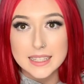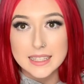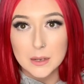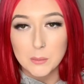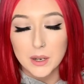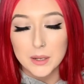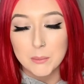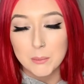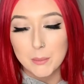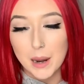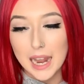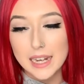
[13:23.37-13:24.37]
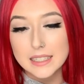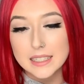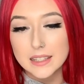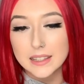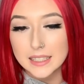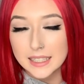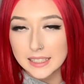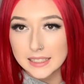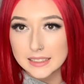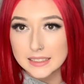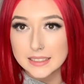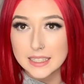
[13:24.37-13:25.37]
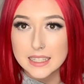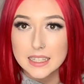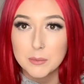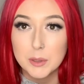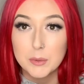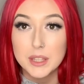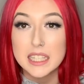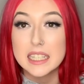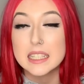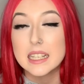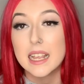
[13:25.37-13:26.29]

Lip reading: someone might think that someone with his